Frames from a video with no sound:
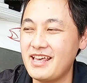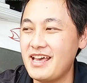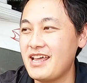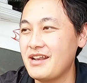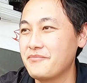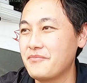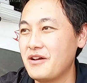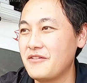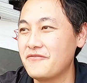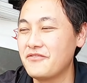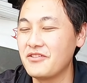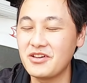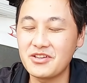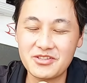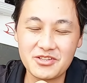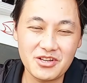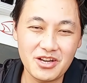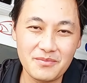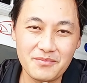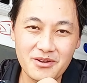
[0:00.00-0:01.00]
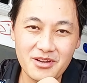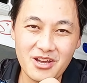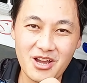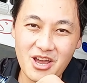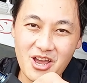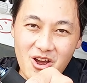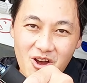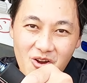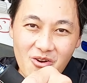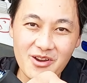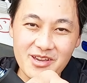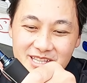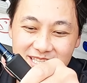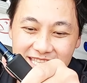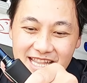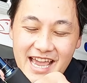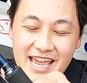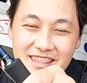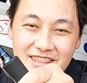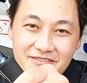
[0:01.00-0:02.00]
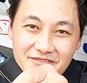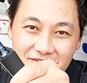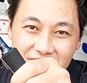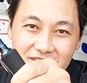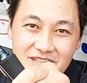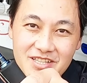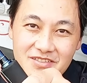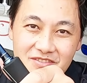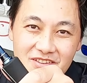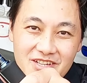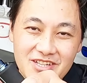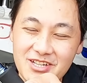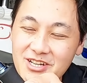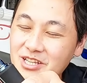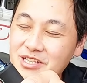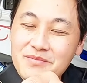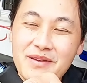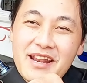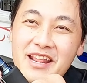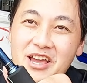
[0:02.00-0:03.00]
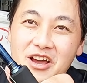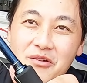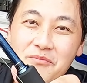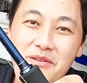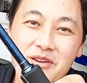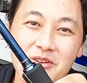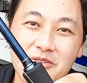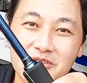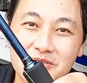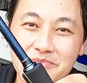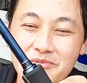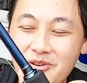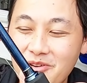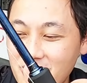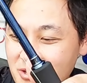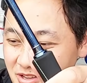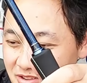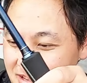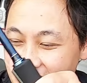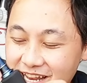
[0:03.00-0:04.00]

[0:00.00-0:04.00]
that my first combo, I always land the first fish. It doesn't matter how big or small,